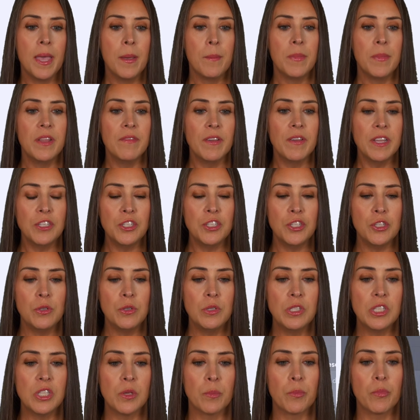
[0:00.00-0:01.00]
But if I
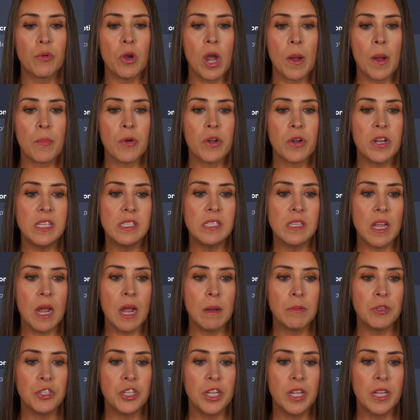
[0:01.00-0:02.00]
choose the properties
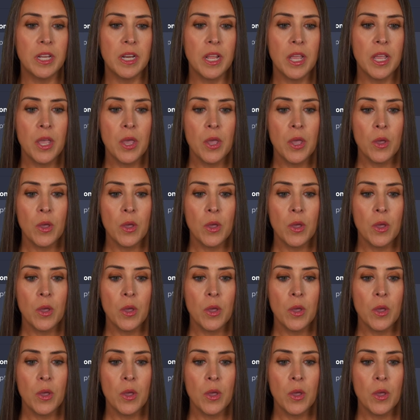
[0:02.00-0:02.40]
option,